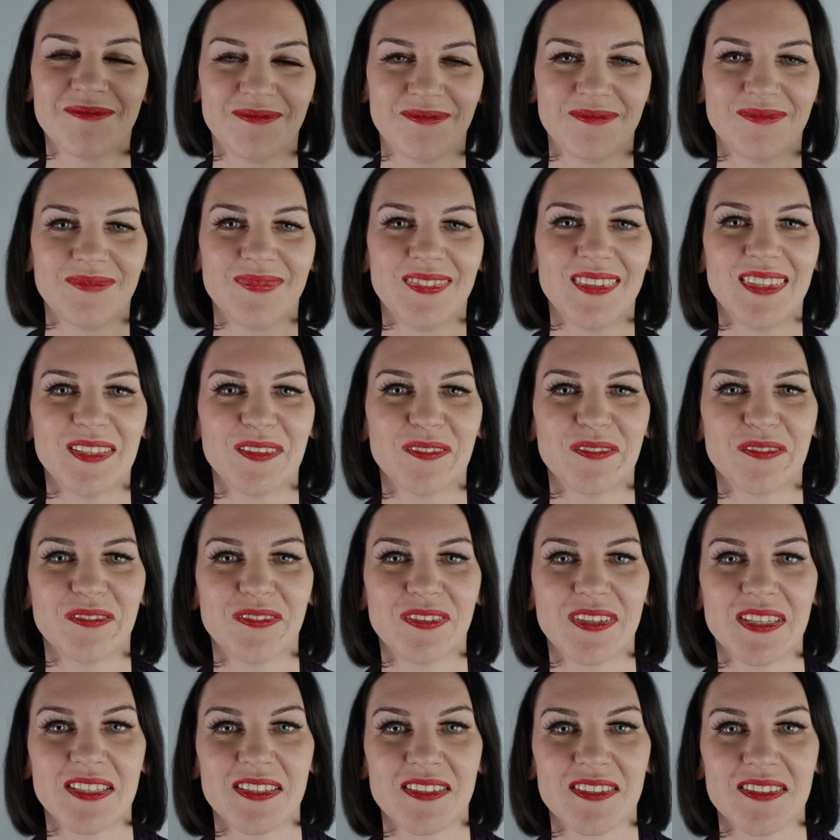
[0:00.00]
Yeah,
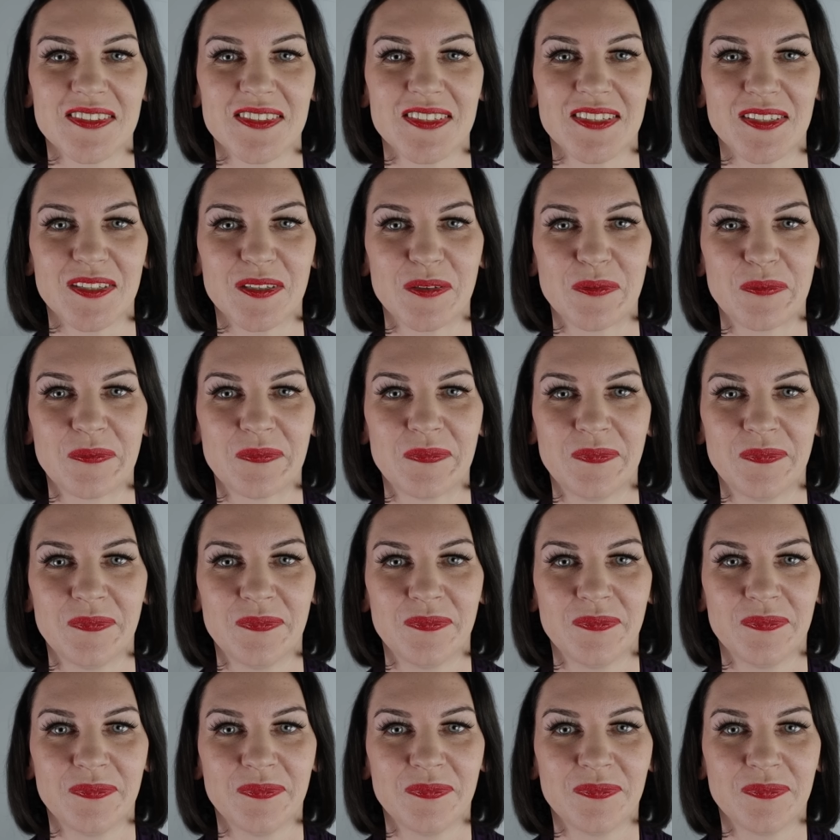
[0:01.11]
fantastic.
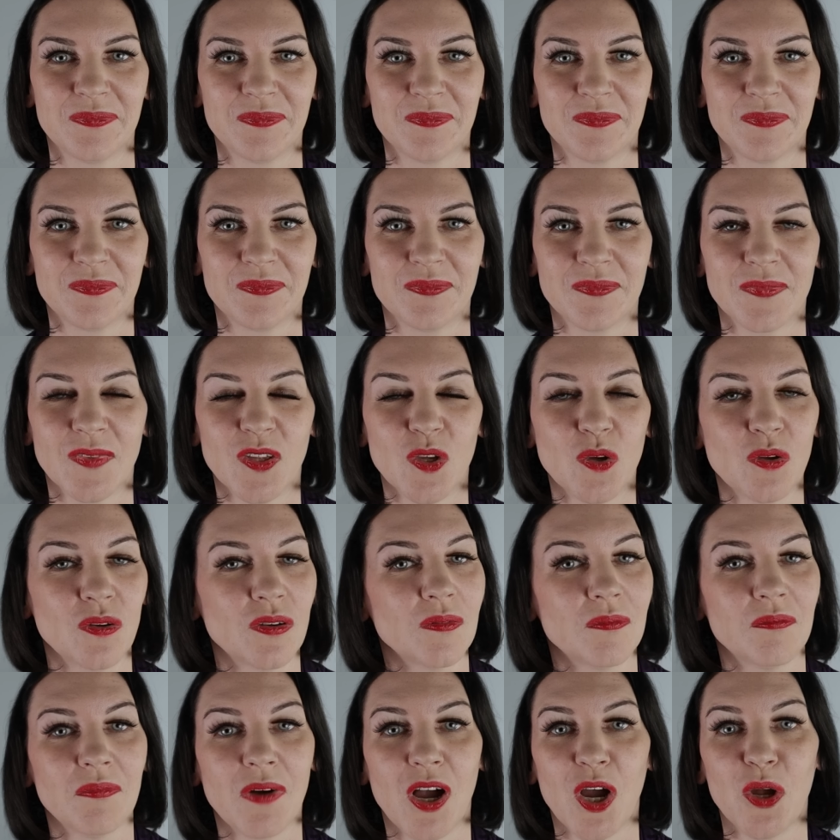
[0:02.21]
Good.
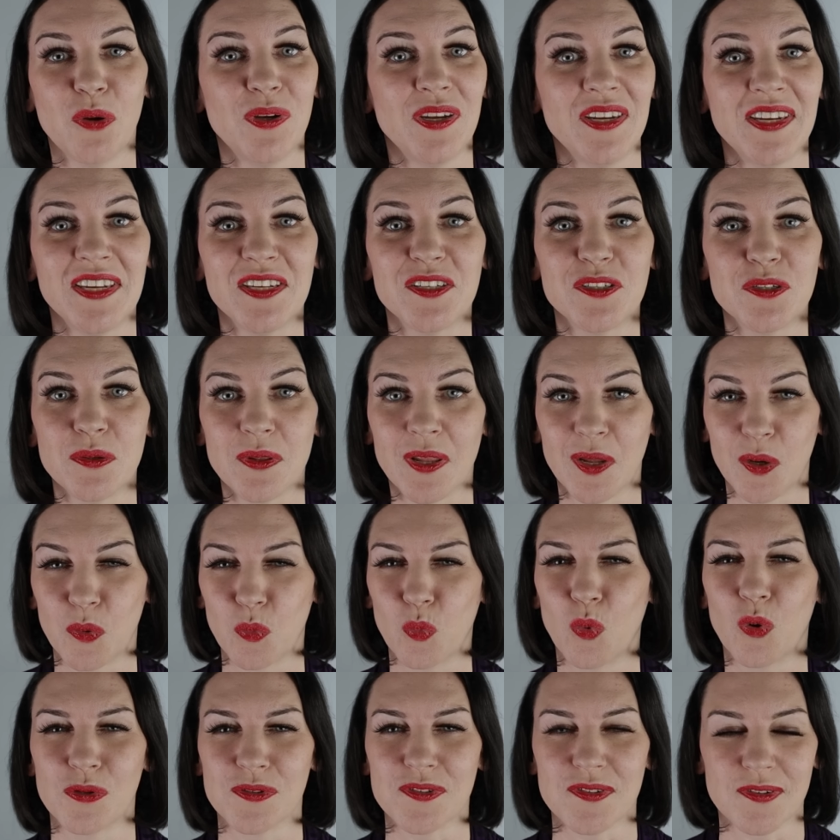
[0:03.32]
I only need to do that
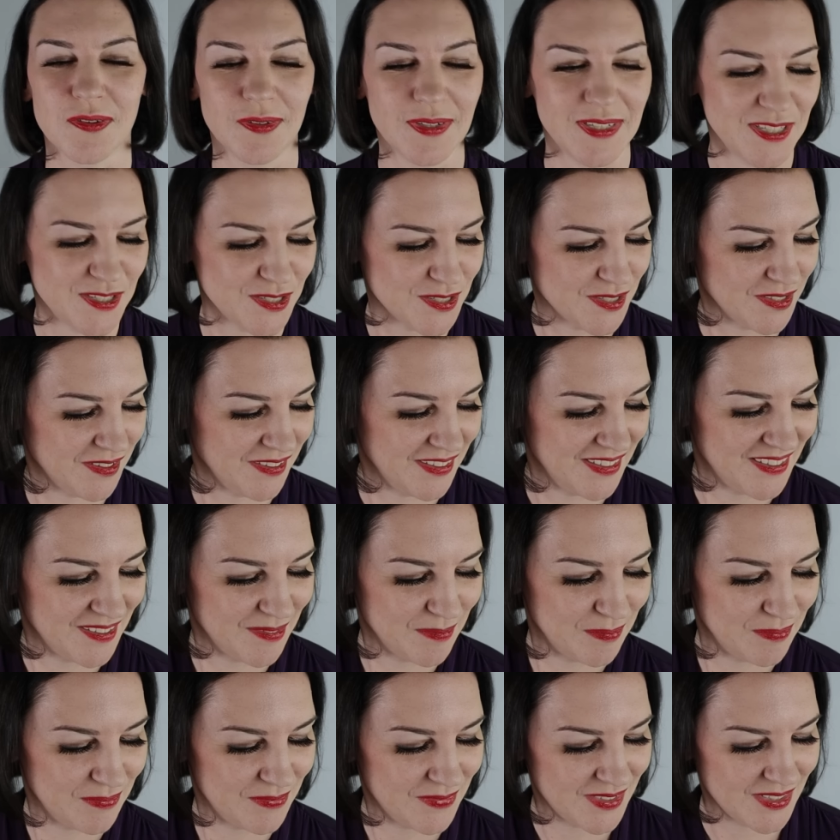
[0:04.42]
once on each side.
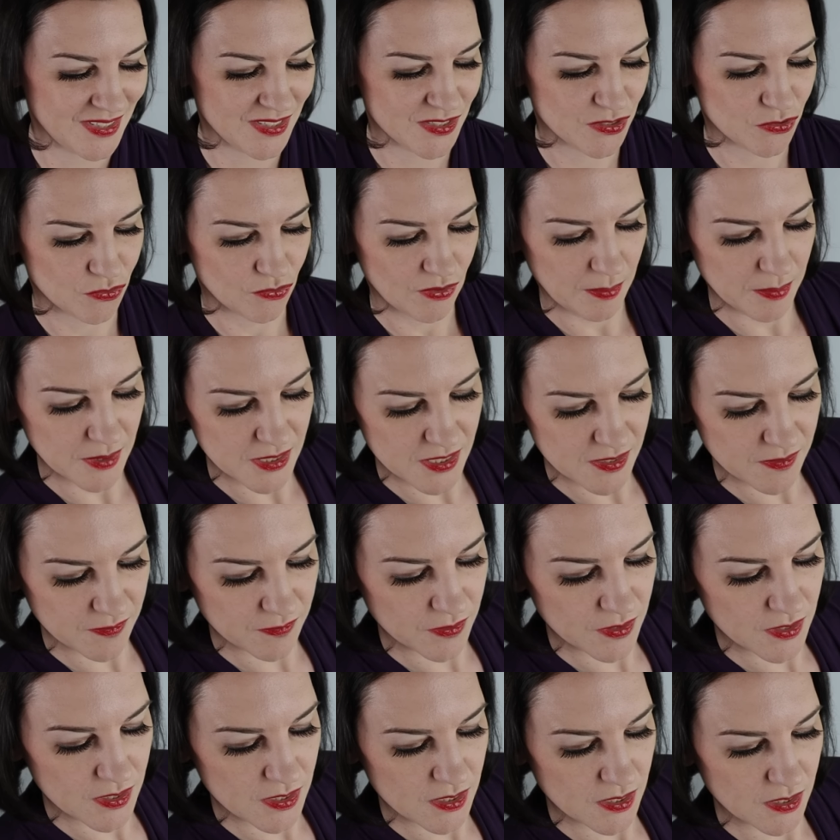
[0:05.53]
Let's grab a
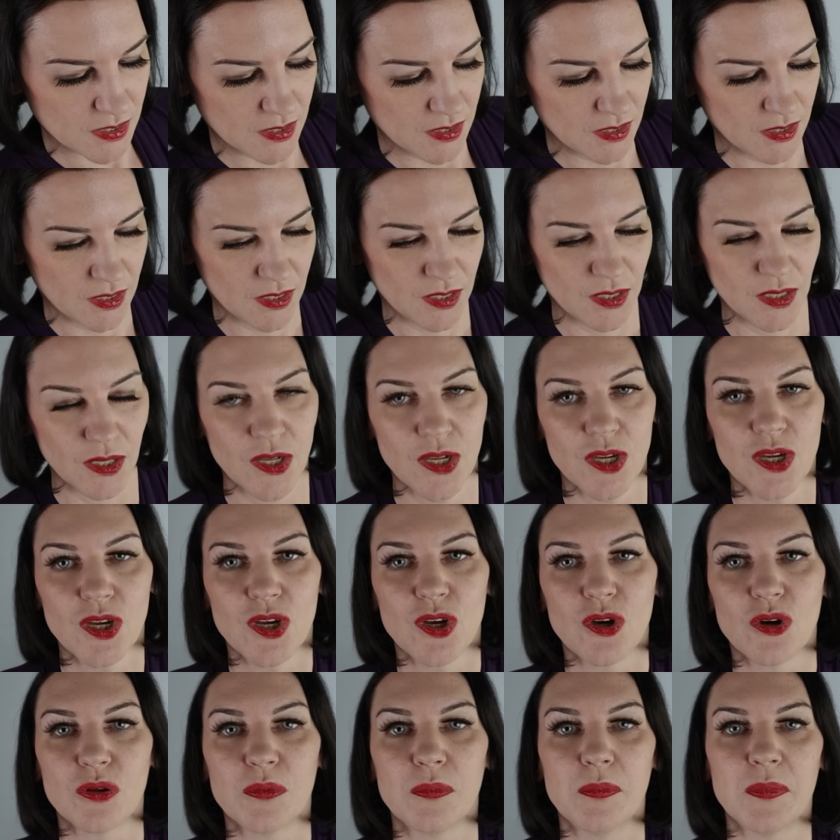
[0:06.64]
different
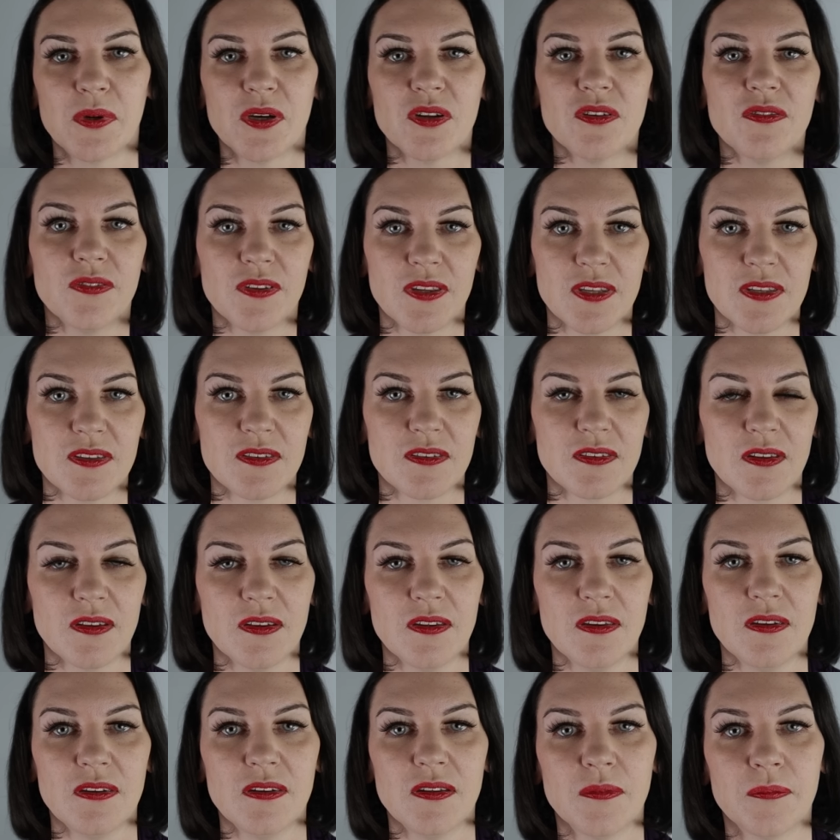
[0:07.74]
cotton bud for this
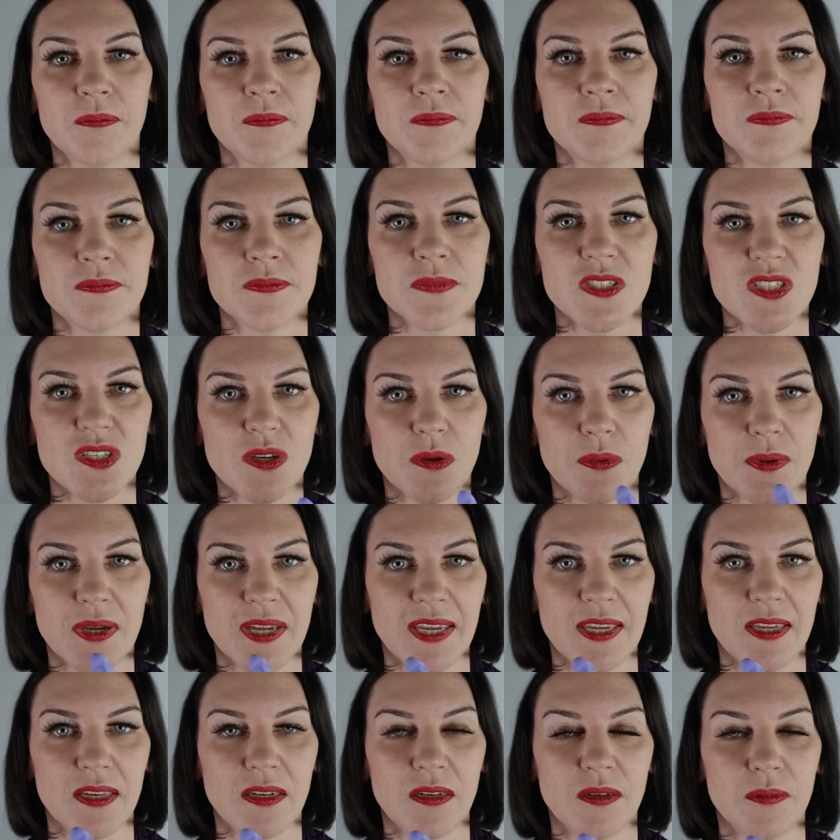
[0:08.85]
side. So again,
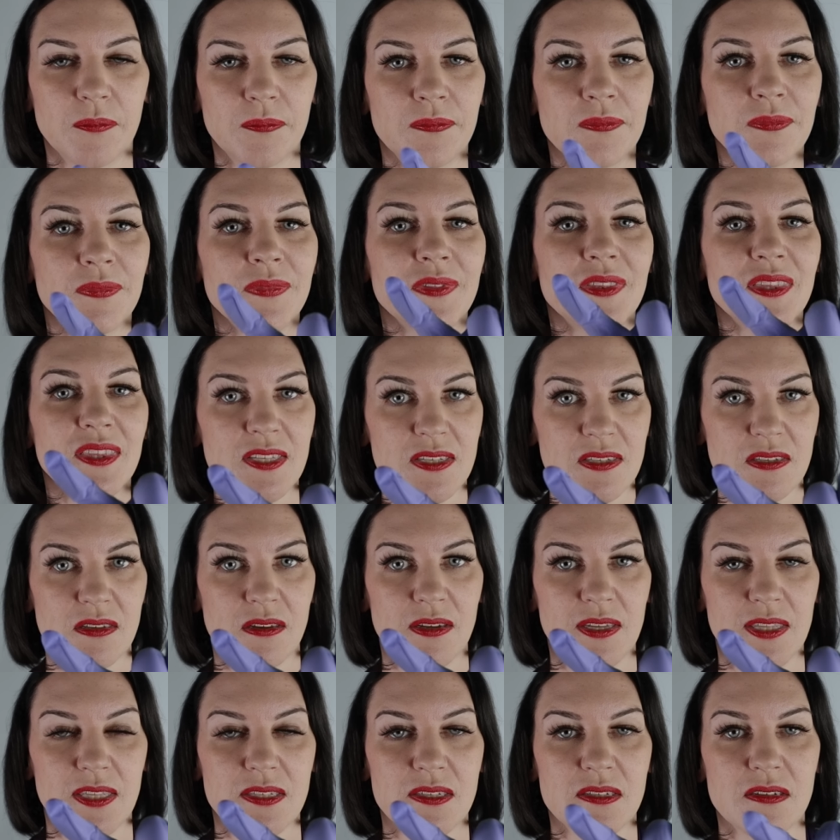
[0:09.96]
this eye
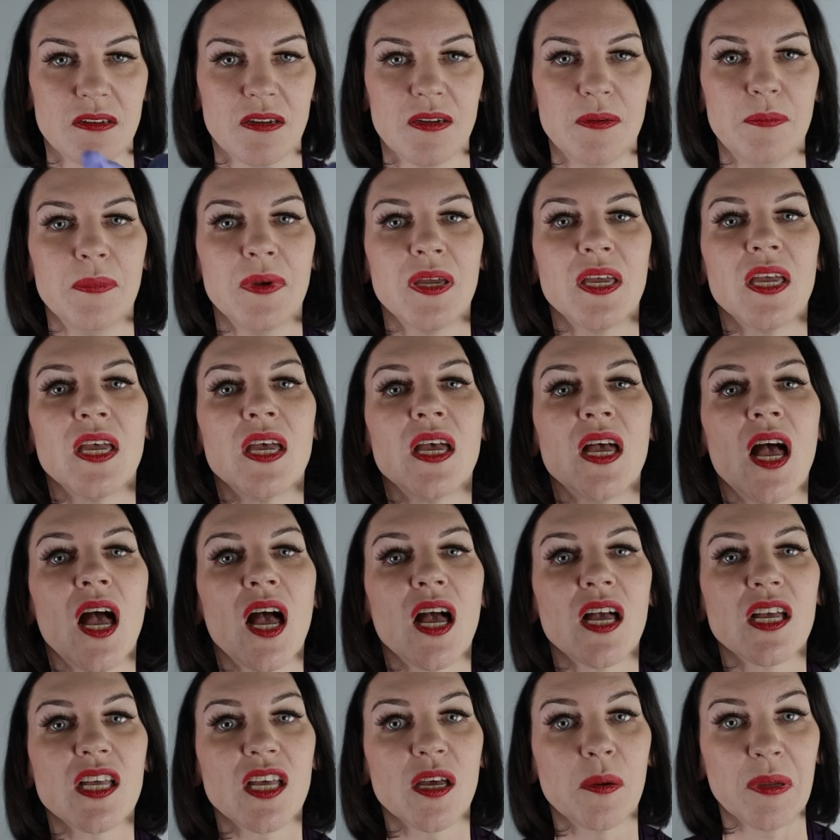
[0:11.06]
this time,
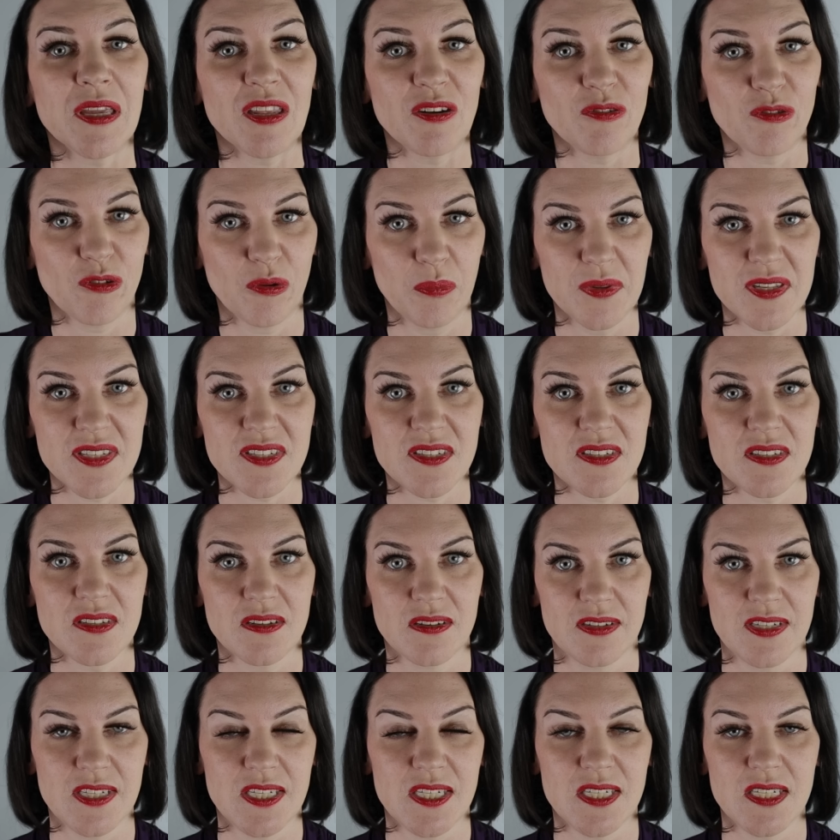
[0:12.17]
coming in from the
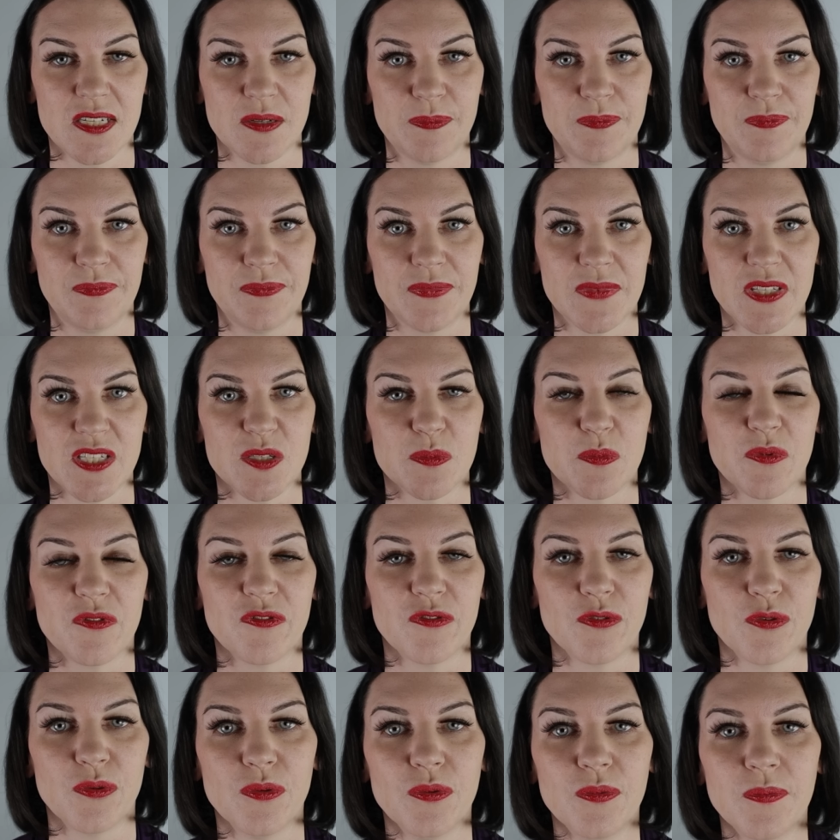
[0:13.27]
side as before.